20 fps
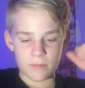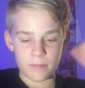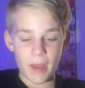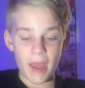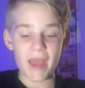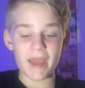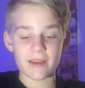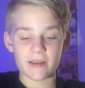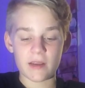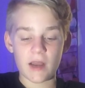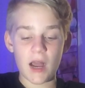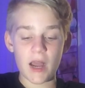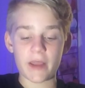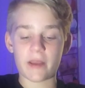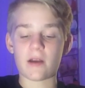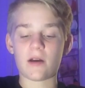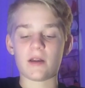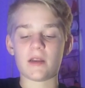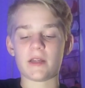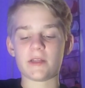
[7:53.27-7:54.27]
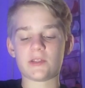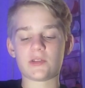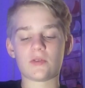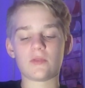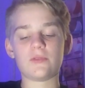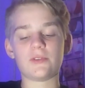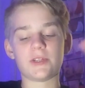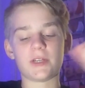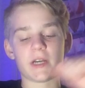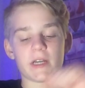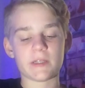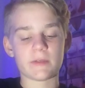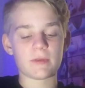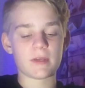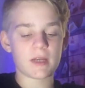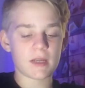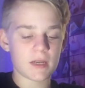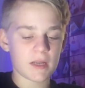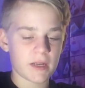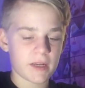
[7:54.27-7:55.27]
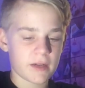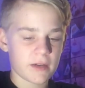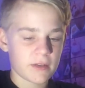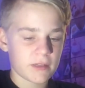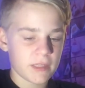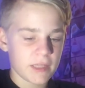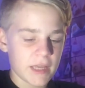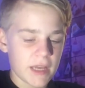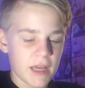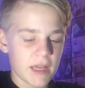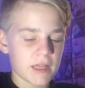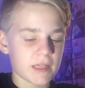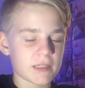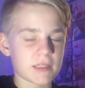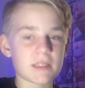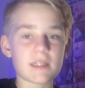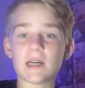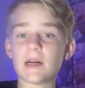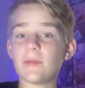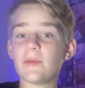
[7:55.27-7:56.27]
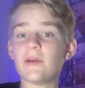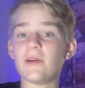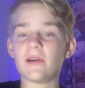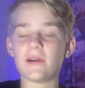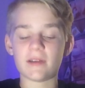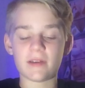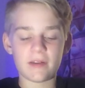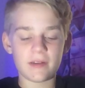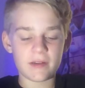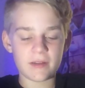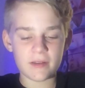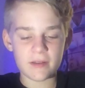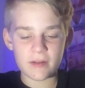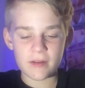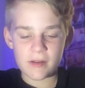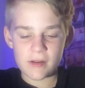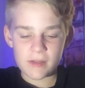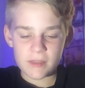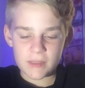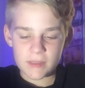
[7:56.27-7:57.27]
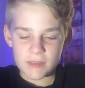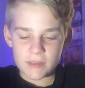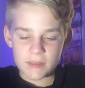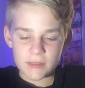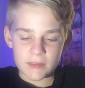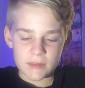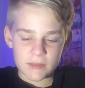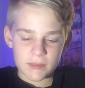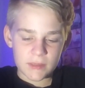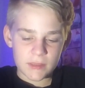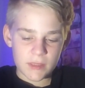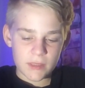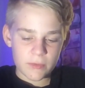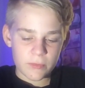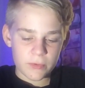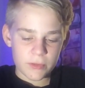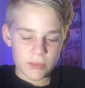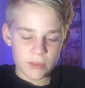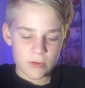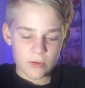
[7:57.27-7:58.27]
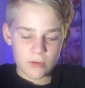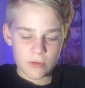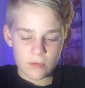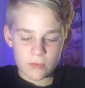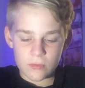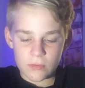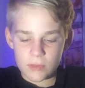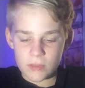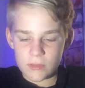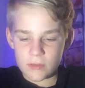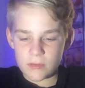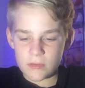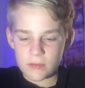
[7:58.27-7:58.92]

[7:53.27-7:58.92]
Bang! Icon, I told you guys, we got an icon. Yes, come on. There we go.